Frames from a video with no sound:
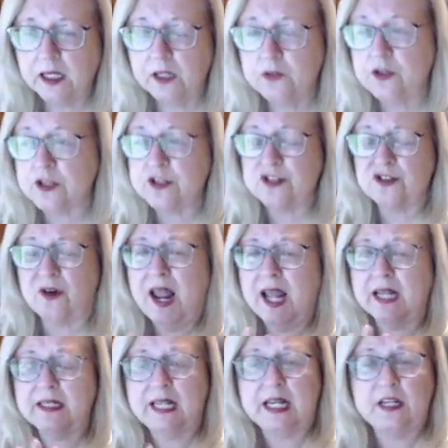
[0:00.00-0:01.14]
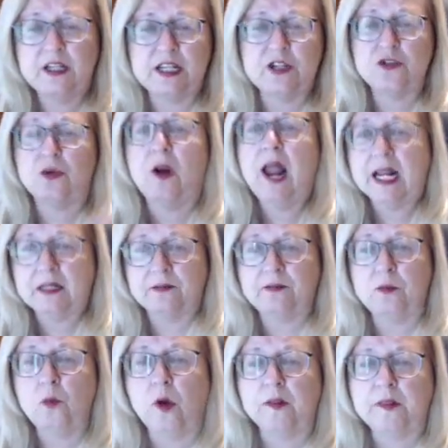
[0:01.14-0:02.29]
distract and detract
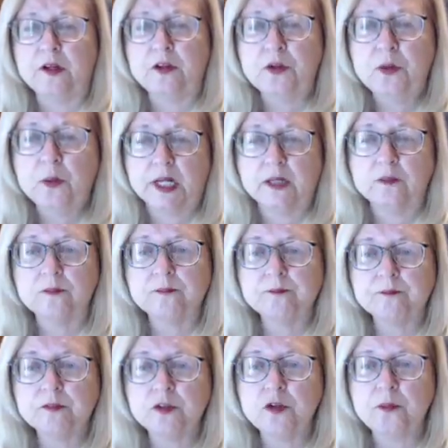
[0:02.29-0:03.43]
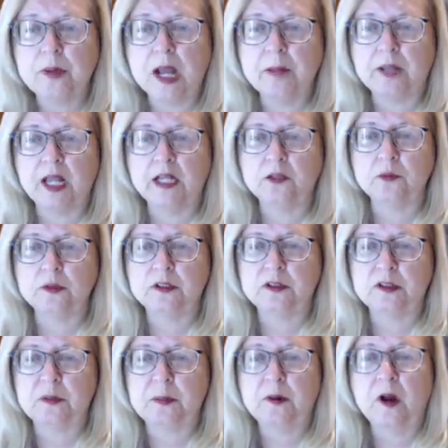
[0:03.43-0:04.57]
from what they're doing. 2 pipelines was a
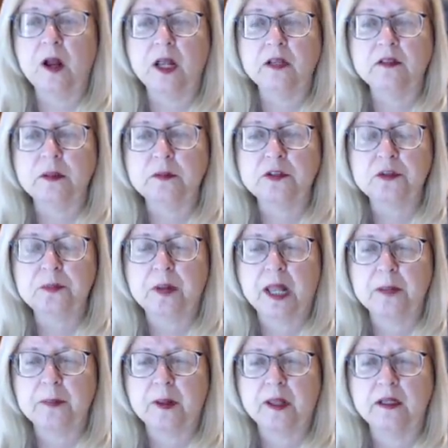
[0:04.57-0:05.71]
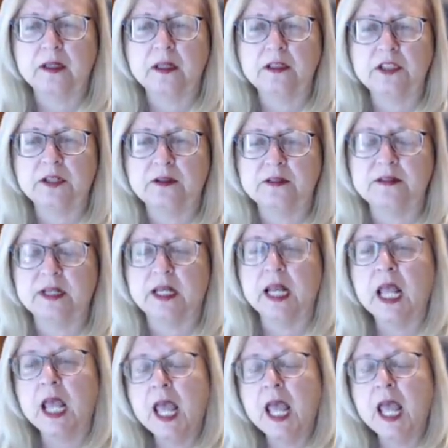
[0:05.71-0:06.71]
surprise. Number 2 pipeline, Jerry said.